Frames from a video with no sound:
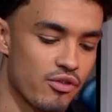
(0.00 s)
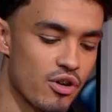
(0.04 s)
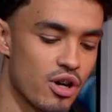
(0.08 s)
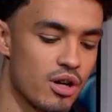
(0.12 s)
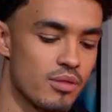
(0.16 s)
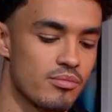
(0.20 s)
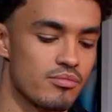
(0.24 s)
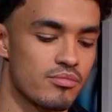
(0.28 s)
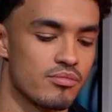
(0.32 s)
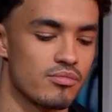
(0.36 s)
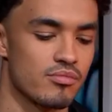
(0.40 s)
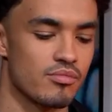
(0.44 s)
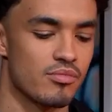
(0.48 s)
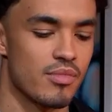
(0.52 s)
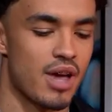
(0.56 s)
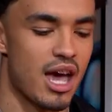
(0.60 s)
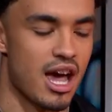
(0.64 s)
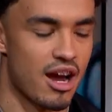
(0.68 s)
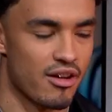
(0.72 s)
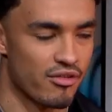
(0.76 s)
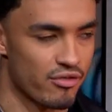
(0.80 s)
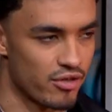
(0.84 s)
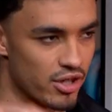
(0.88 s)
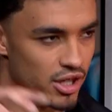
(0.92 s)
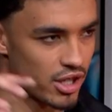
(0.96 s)
from
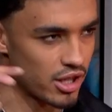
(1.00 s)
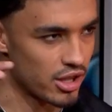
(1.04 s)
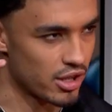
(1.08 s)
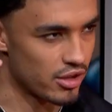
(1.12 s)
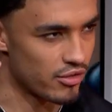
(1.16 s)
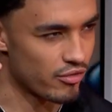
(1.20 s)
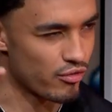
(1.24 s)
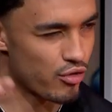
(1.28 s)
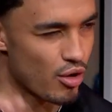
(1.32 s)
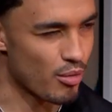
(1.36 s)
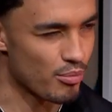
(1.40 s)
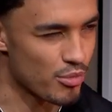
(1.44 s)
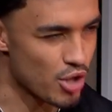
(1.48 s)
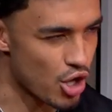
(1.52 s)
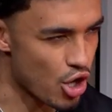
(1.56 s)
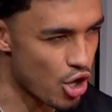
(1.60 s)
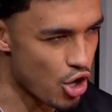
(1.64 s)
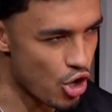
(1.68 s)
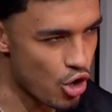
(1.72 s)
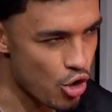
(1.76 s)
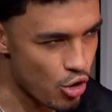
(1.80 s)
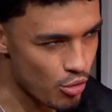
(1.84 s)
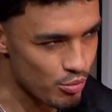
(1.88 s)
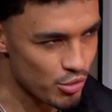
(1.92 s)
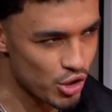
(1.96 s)
Africa, from the
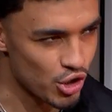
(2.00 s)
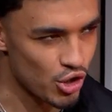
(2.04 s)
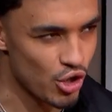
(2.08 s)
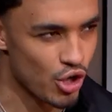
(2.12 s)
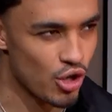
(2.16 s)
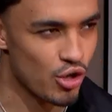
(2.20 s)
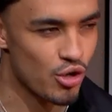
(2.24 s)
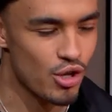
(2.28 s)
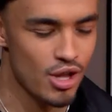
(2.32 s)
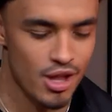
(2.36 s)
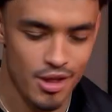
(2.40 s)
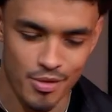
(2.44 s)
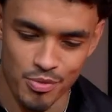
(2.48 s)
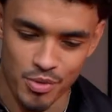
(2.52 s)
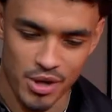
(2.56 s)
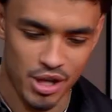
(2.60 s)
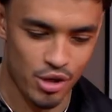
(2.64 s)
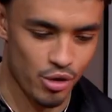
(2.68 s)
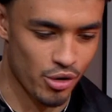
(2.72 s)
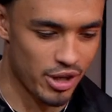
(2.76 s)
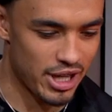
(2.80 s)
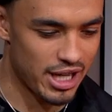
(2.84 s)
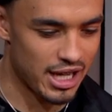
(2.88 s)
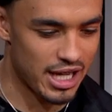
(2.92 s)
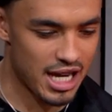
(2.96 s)
home, you yeah. know.
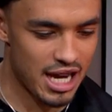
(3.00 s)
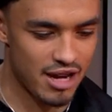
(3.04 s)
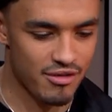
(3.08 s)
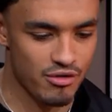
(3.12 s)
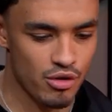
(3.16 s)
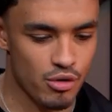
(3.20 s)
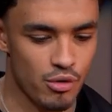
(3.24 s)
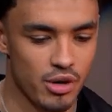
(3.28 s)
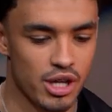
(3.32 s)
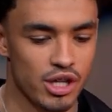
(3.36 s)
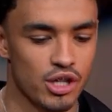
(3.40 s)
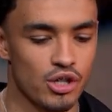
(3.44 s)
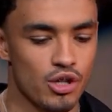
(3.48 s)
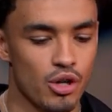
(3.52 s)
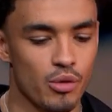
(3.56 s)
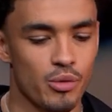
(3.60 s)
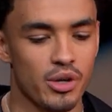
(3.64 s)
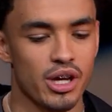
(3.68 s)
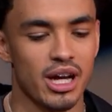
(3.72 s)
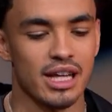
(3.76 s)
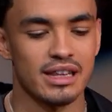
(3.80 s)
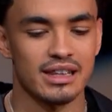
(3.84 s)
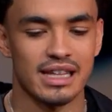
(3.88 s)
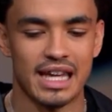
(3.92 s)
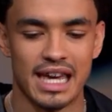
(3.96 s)
It'll hit everywhere, you know. We
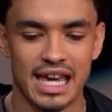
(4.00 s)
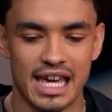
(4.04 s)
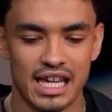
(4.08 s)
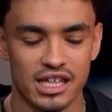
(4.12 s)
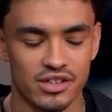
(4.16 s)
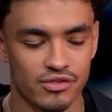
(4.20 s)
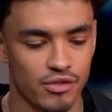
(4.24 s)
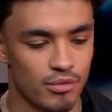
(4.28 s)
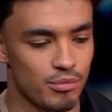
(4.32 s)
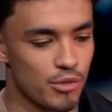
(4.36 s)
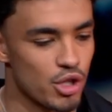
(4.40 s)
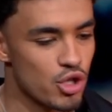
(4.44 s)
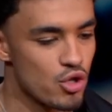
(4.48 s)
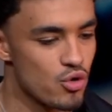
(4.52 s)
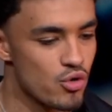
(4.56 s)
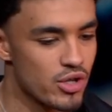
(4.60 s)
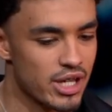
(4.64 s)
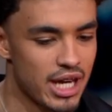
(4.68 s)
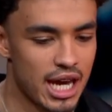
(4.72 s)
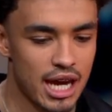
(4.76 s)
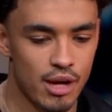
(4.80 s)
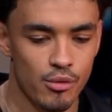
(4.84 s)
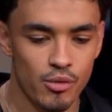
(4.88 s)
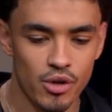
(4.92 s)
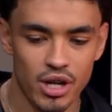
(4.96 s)
got the Hicks from the U
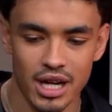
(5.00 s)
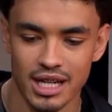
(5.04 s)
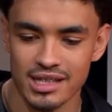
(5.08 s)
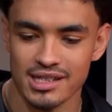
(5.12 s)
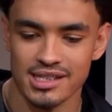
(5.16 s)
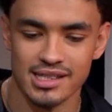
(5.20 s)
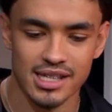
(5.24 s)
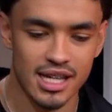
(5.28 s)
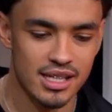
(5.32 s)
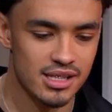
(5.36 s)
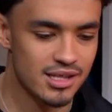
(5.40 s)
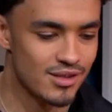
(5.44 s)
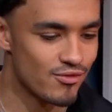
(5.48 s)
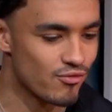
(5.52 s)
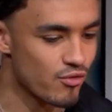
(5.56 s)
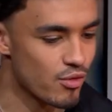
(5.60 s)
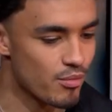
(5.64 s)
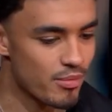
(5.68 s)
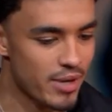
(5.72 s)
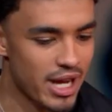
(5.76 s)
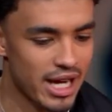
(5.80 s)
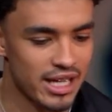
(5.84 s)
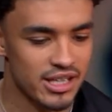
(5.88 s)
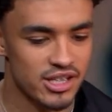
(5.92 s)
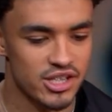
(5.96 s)
K, we got Santi
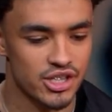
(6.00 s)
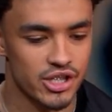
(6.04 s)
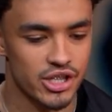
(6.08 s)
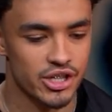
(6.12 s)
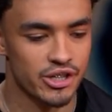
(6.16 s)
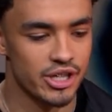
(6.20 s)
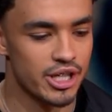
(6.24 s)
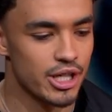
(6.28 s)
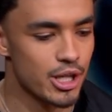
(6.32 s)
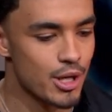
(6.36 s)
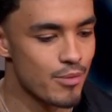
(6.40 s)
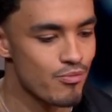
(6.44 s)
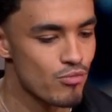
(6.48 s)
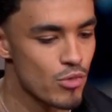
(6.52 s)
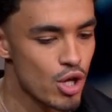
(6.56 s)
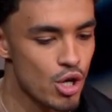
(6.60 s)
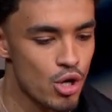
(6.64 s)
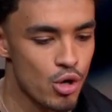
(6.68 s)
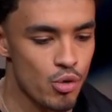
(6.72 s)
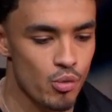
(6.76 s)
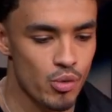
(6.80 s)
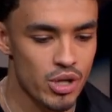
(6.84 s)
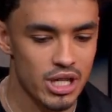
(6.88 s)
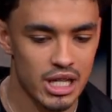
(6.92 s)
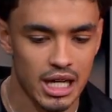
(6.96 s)
from Nigeria, yeah.
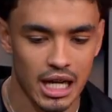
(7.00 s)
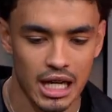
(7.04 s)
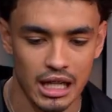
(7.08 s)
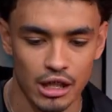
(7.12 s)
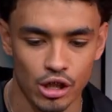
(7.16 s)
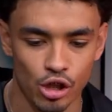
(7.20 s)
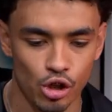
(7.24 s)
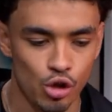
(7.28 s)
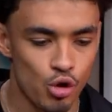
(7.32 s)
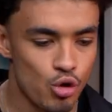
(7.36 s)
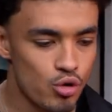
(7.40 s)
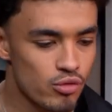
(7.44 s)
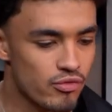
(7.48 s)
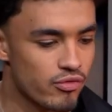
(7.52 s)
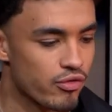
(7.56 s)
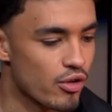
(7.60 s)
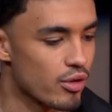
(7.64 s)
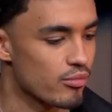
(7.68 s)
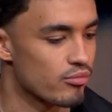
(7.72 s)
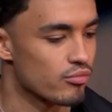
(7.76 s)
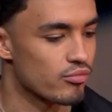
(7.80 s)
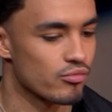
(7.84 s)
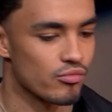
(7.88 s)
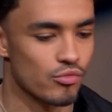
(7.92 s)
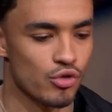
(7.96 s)
we got Loot
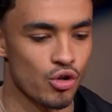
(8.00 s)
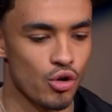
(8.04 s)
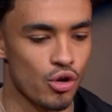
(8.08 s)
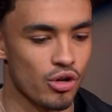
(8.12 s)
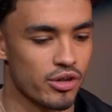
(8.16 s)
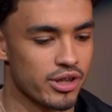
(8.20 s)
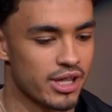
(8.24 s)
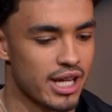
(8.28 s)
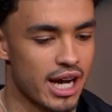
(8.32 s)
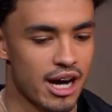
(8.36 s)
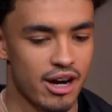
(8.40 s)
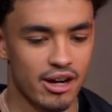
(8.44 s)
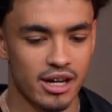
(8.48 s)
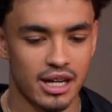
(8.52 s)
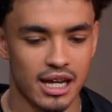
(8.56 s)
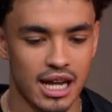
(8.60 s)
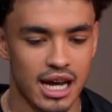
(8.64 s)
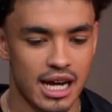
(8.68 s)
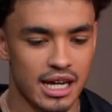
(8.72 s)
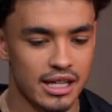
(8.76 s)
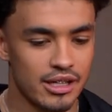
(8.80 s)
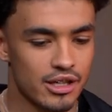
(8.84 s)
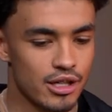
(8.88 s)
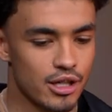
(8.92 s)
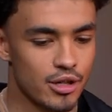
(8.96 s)
from North
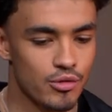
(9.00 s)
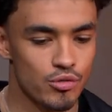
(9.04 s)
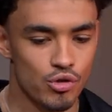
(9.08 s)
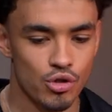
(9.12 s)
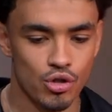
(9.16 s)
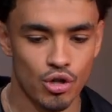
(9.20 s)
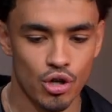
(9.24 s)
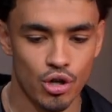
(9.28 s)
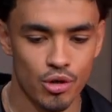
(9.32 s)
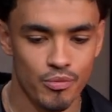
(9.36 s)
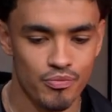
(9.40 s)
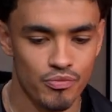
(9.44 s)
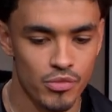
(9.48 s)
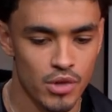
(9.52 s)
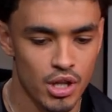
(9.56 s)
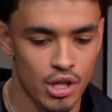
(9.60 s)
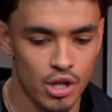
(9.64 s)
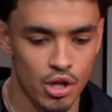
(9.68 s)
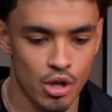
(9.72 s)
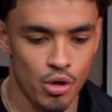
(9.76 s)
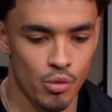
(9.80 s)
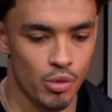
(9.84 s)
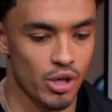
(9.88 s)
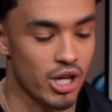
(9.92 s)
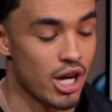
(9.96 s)
Carolina, you know.
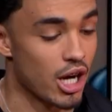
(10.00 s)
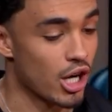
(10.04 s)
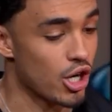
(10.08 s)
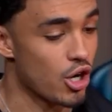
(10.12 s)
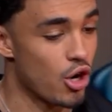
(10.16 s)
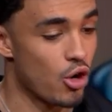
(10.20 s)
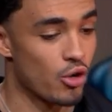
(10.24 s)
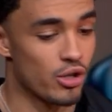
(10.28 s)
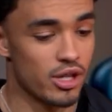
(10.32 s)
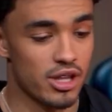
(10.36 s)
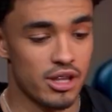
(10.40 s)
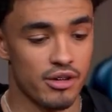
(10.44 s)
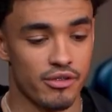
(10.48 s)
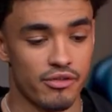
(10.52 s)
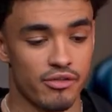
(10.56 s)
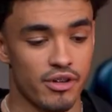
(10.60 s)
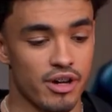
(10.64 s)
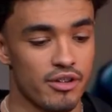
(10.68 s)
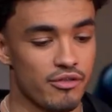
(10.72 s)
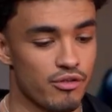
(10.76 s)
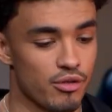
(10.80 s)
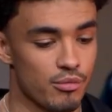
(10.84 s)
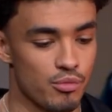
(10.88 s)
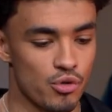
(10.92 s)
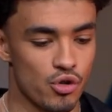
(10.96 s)
We got Coda the
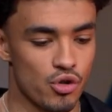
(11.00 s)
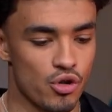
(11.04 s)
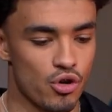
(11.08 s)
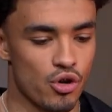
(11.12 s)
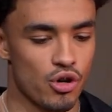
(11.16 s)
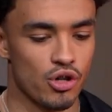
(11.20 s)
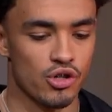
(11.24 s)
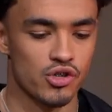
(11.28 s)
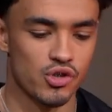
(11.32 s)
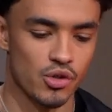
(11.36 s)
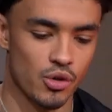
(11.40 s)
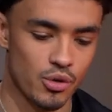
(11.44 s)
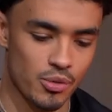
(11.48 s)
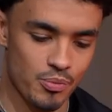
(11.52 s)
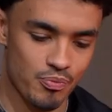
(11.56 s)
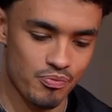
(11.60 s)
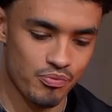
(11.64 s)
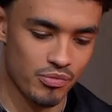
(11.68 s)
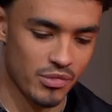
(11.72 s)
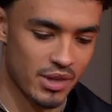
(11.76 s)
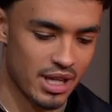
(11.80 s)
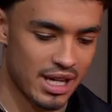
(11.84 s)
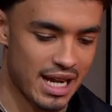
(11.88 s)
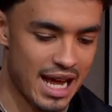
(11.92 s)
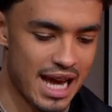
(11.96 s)
Friend from New York, so it